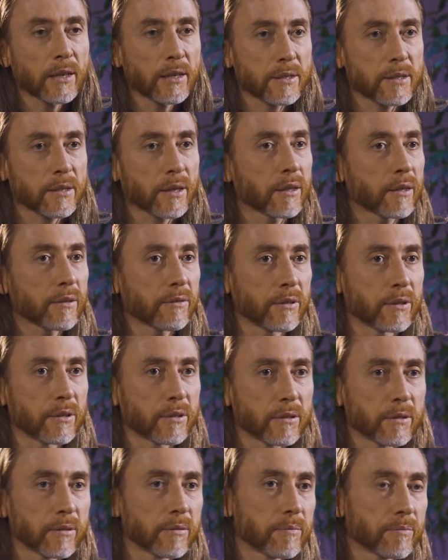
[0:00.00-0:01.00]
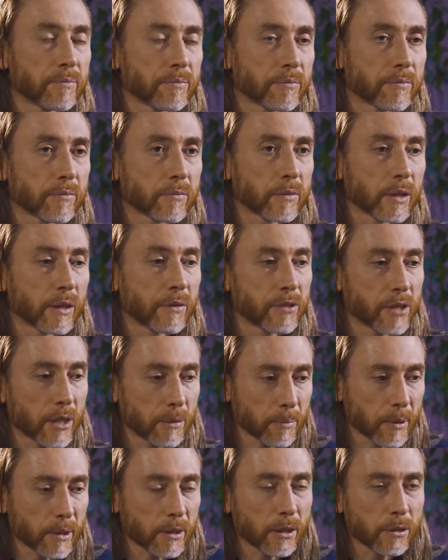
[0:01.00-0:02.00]
To eliminate or stop, to
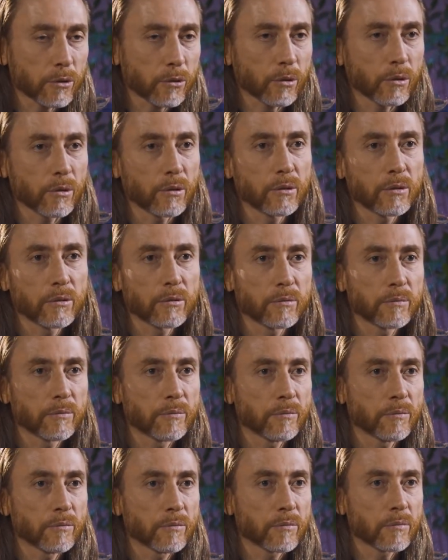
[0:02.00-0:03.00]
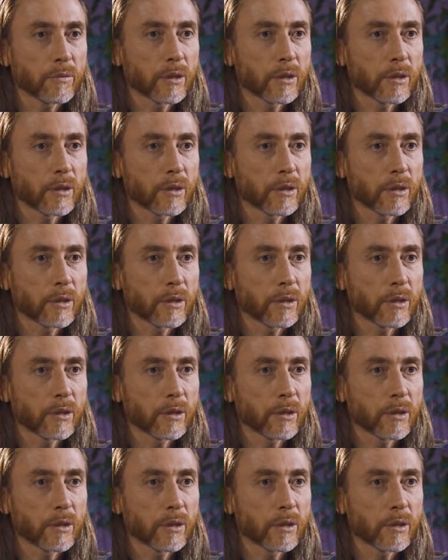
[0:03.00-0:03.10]
take control of.